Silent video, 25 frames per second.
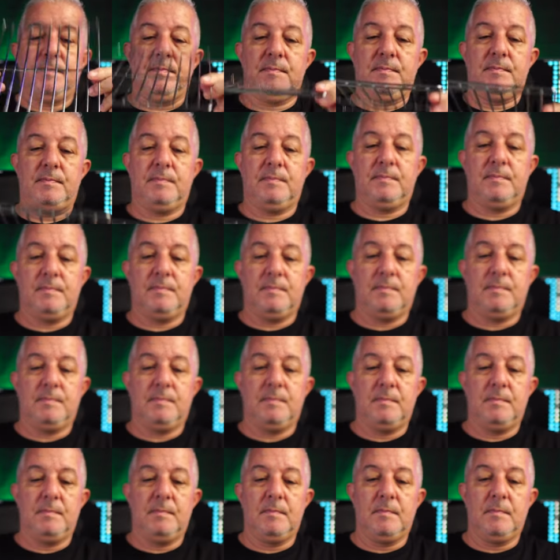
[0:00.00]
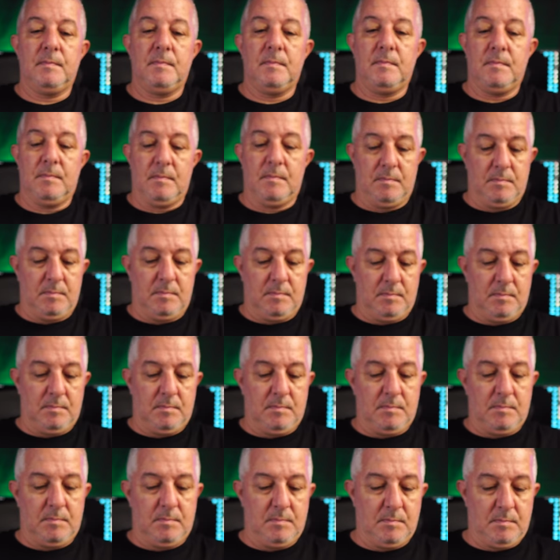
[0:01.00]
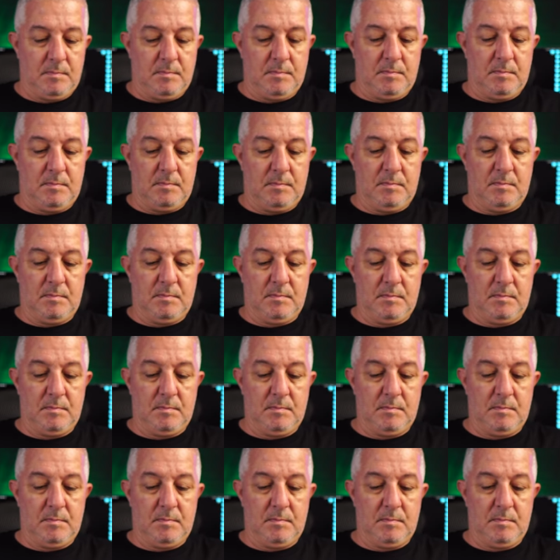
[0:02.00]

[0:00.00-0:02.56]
(silence)